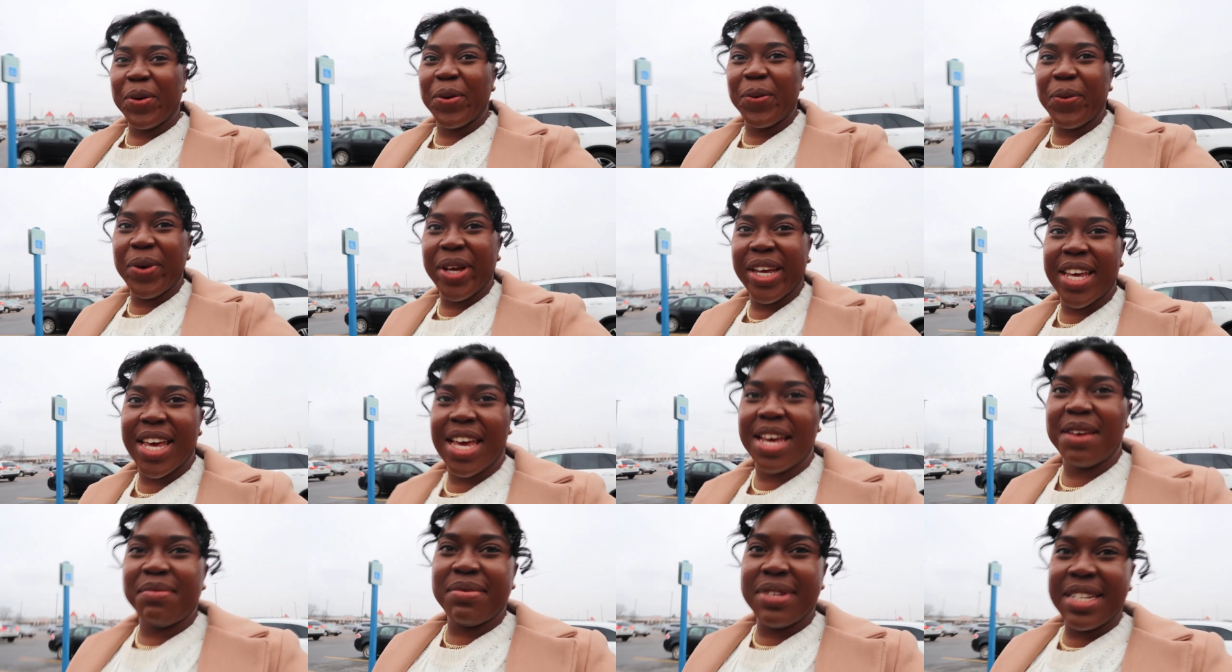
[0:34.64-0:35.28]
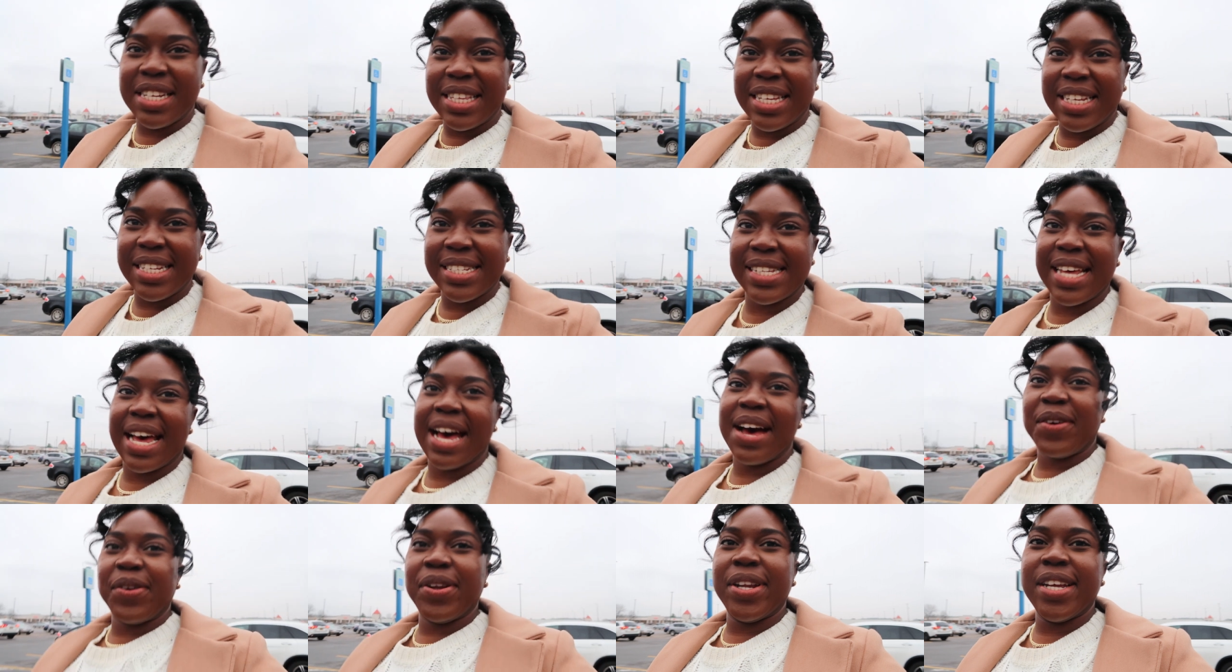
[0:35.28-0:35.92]
We came to these
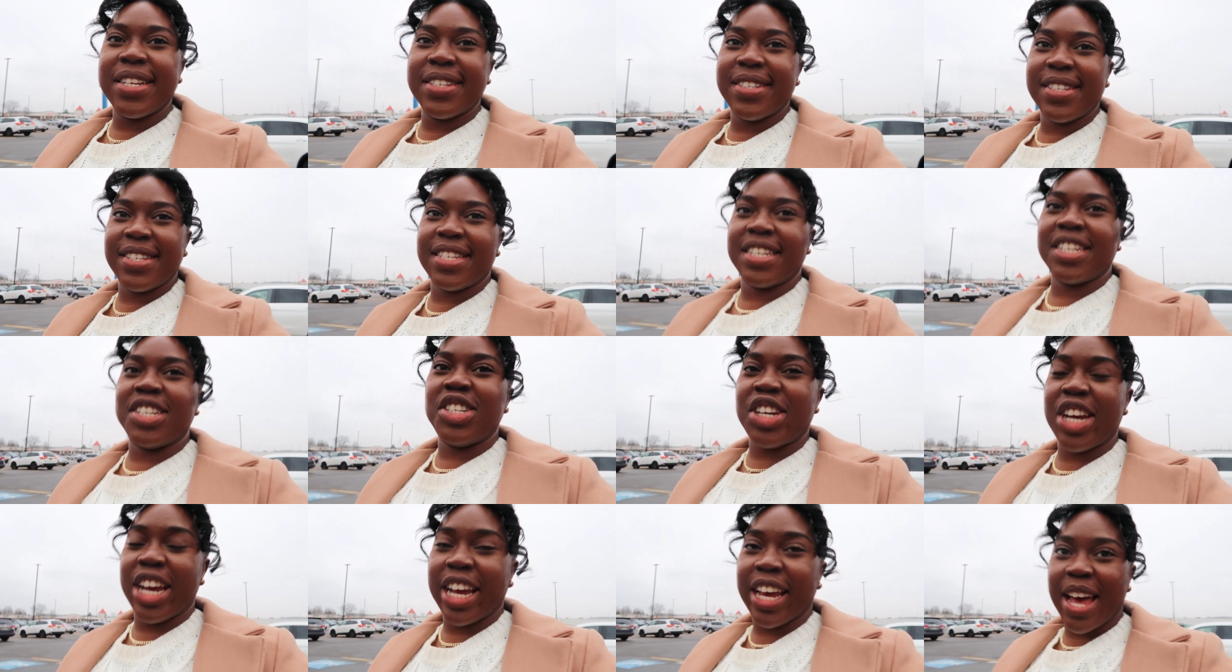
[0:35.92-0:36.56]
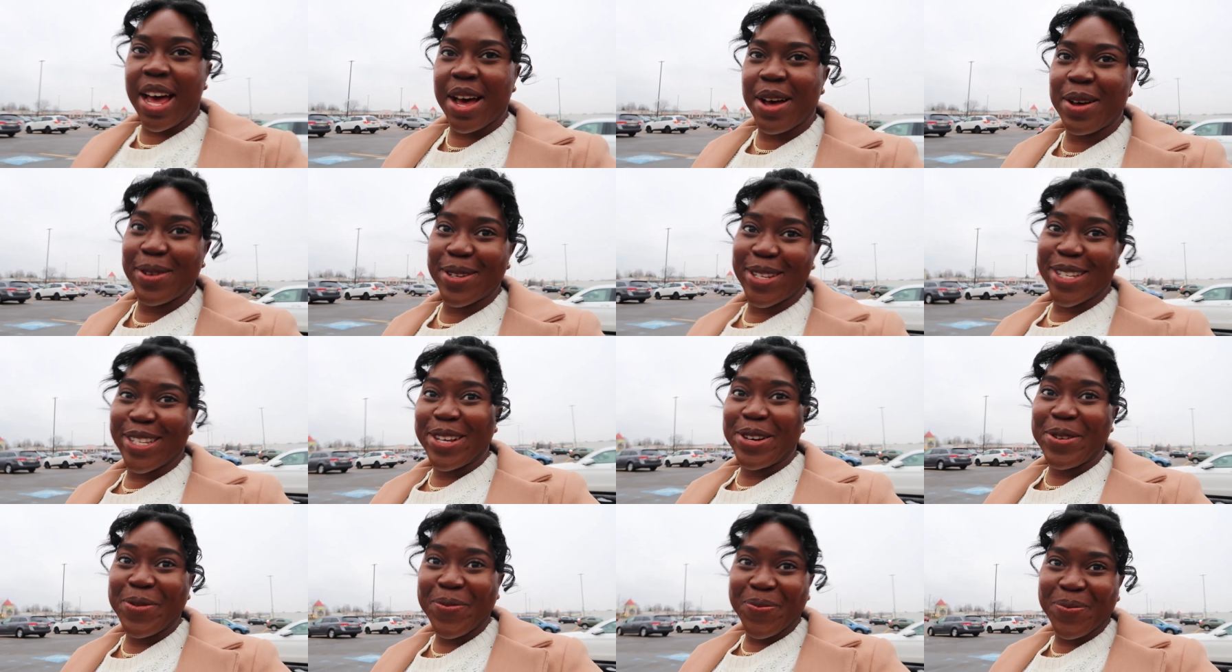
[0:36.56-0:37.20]
outlets to check out,
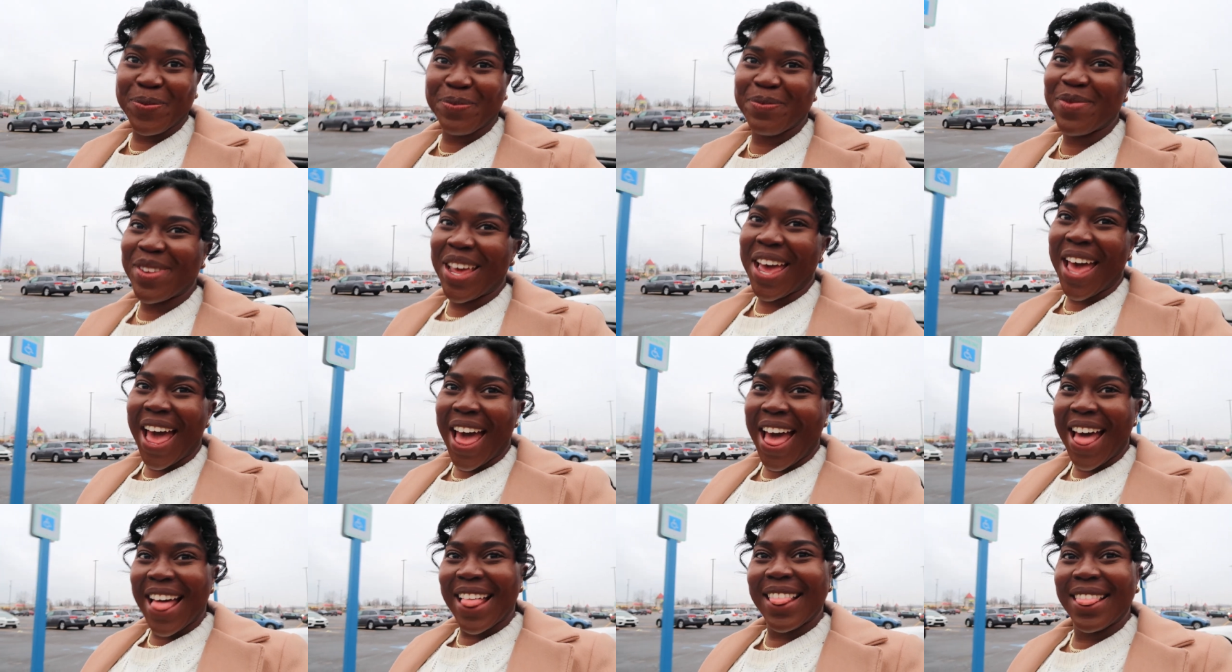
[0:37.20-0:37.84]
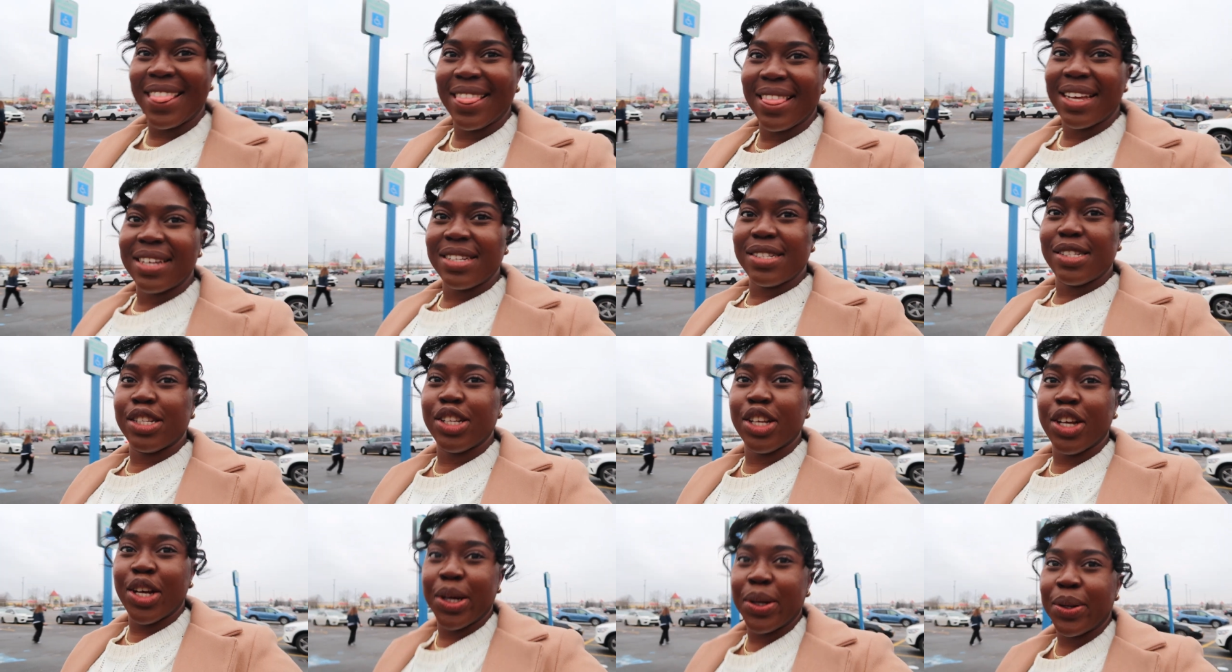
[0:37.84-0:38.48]
so let's
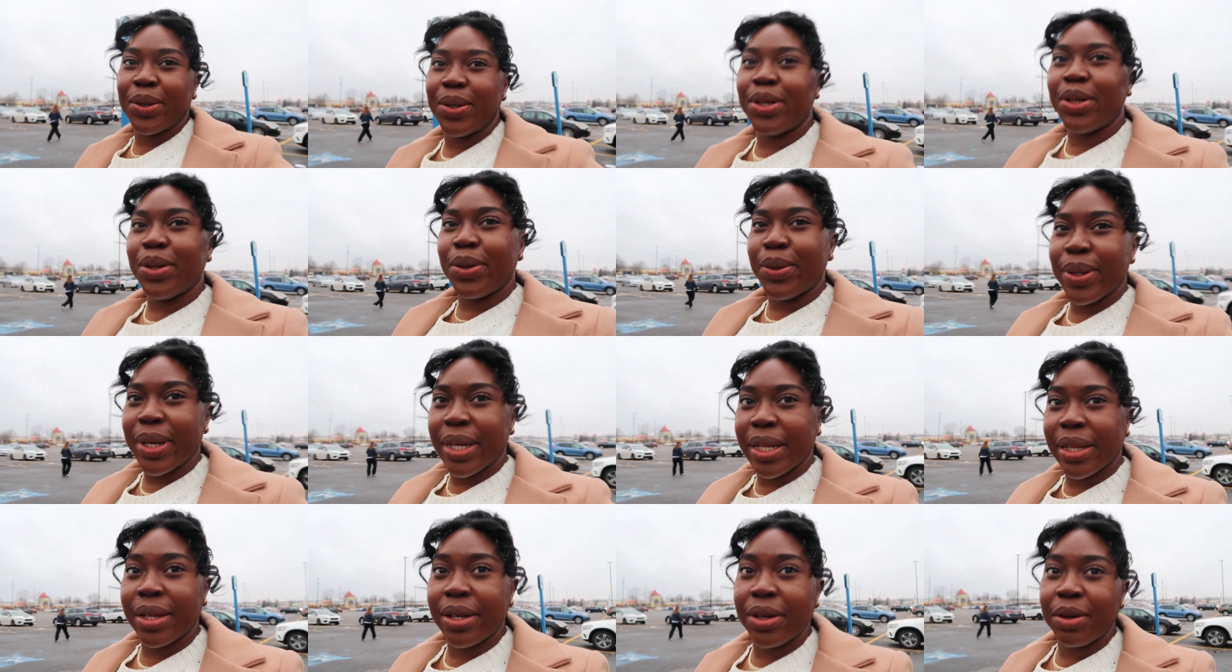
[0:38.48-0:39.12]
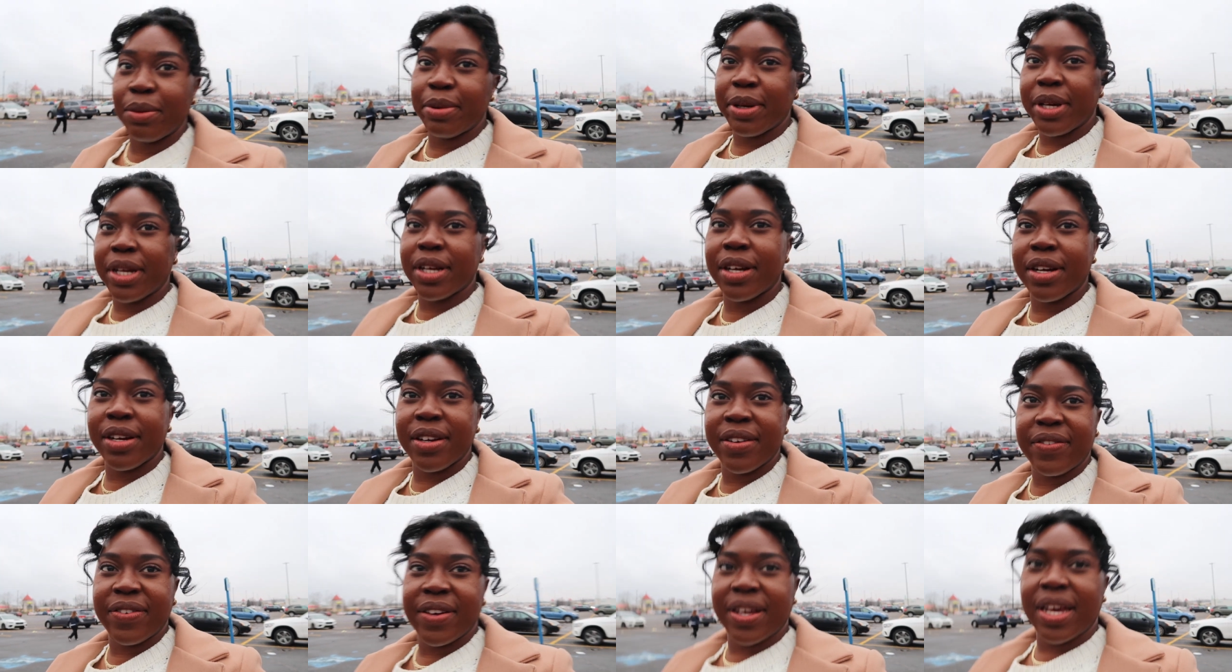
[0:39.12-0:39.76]
go do a little bit
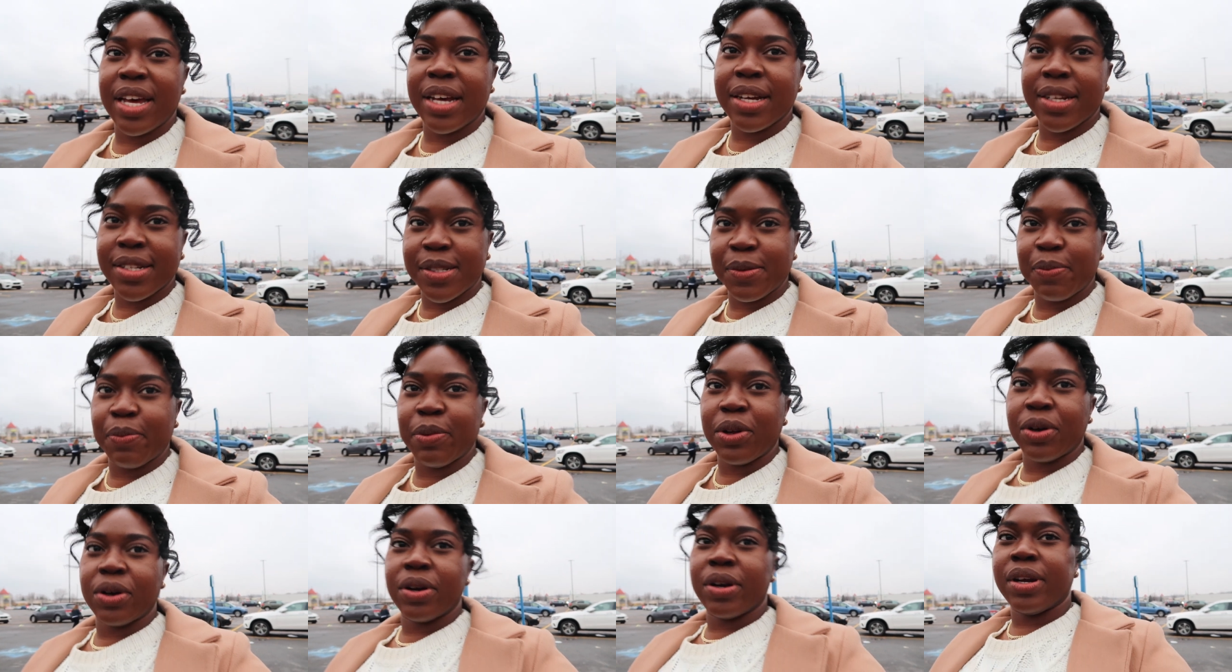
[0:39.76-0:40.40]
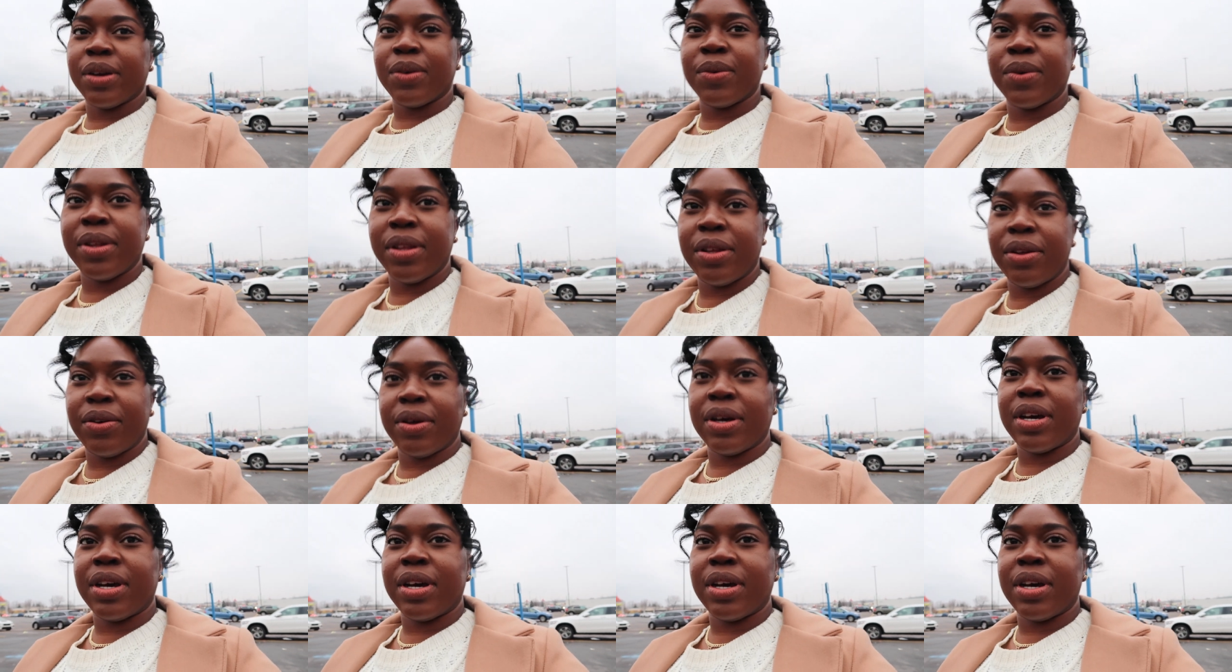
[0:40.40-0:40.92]
of exploring with you